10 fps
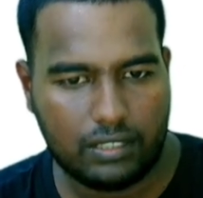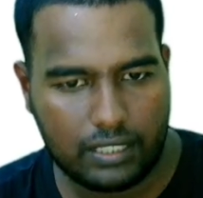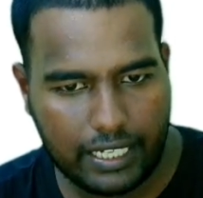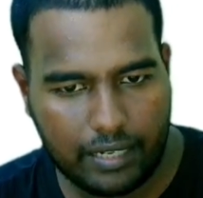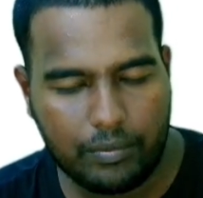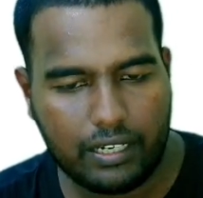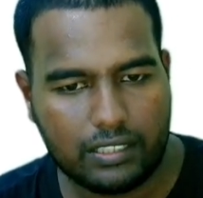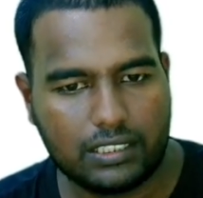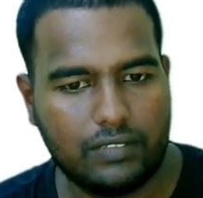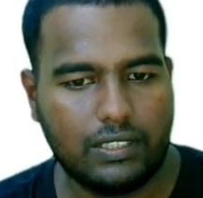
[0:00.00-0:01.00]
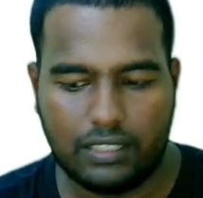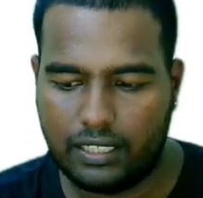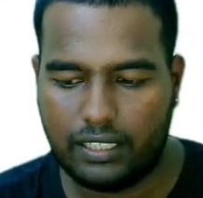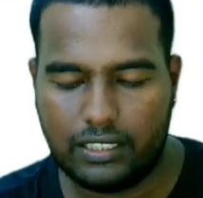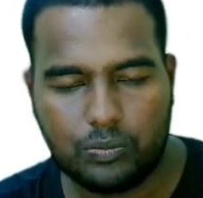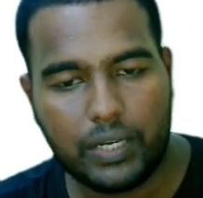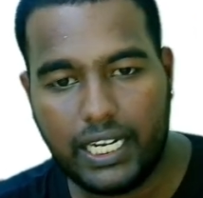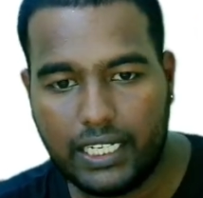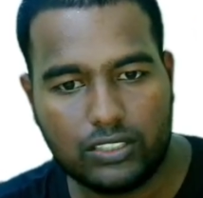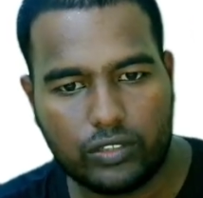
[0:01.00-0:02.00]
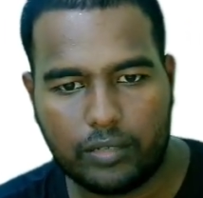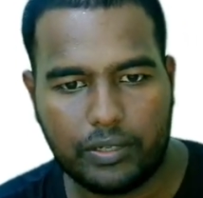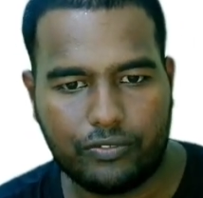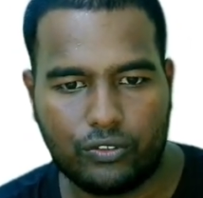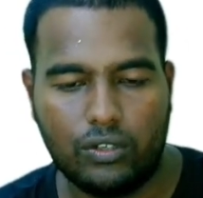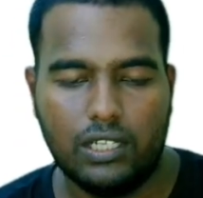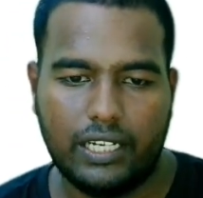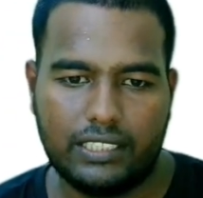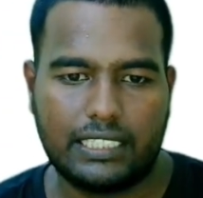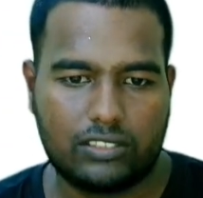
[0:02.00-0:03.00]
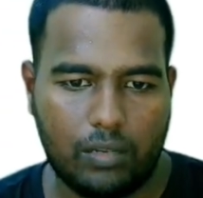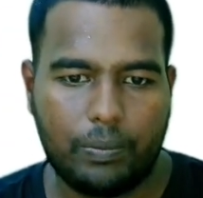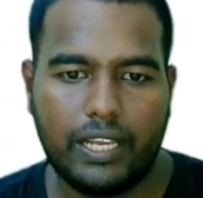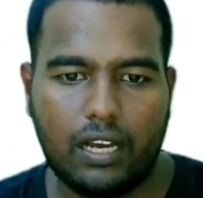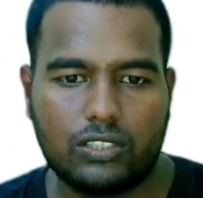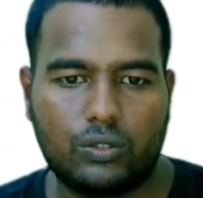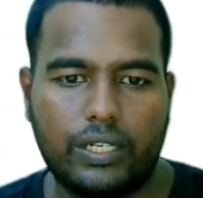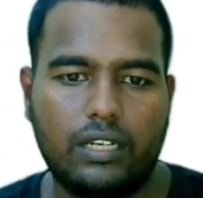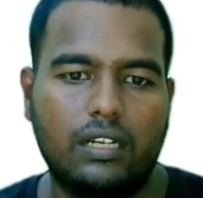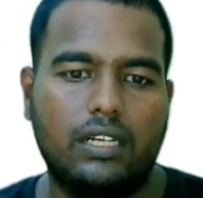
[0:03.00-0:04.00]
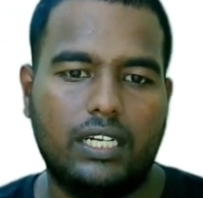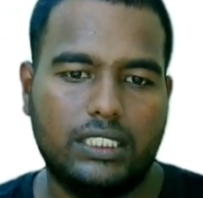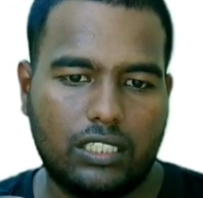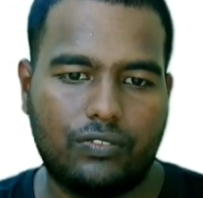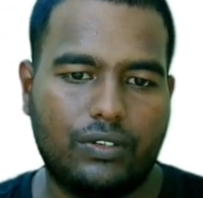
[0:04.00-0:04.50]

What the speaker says: diameter is given, then it is pi d square by 4. It's actually pi r square. Instead of